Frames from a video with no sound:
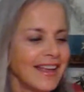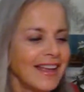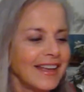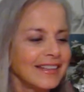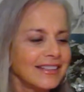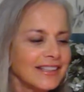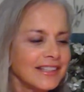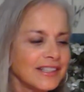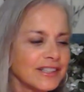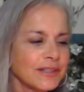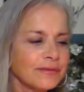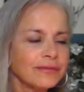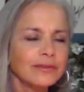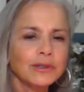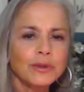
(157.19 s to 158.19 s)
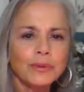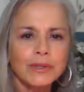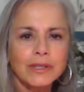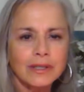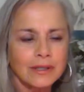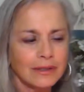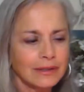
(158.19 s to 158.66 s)
and it is a
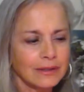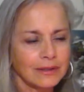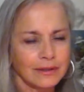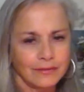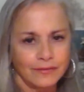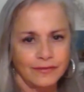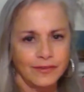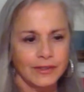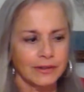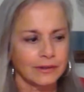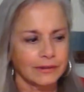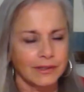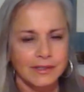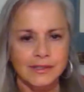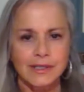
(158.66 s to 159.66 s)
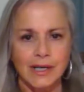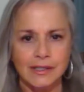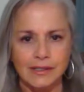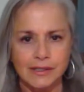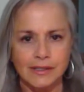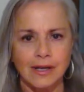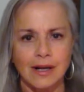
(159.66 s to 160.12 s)
fluid field it's not
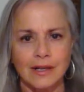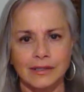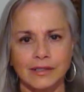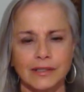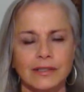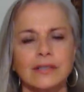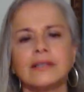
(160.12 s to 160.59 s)
solid